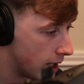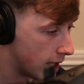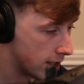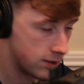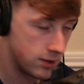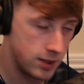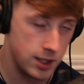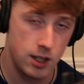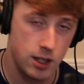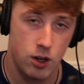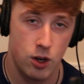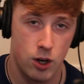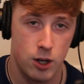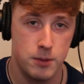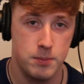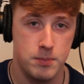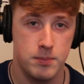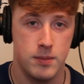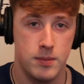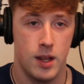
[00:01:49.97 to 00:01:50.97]
SD
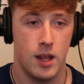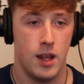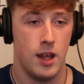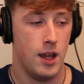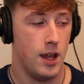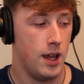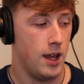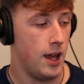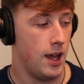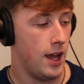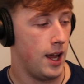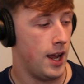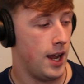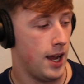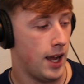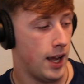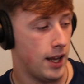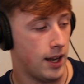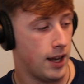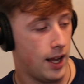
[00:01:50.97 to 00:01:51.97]
card.
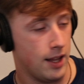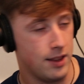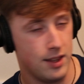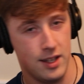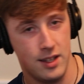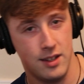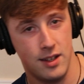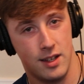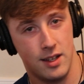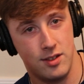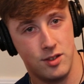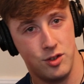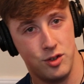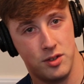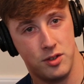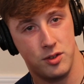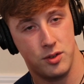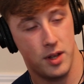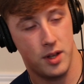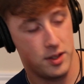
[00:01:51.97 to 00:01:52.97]
And I think
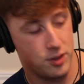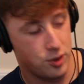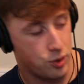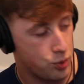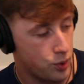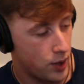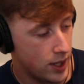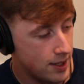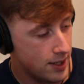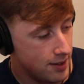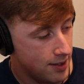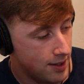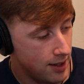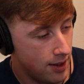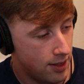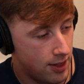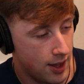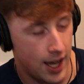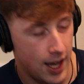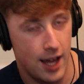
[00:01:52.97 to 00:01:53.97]
it's crazy
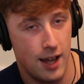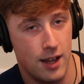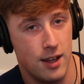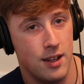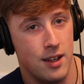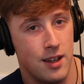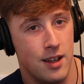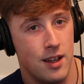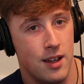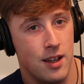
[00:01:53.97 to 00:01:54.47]
that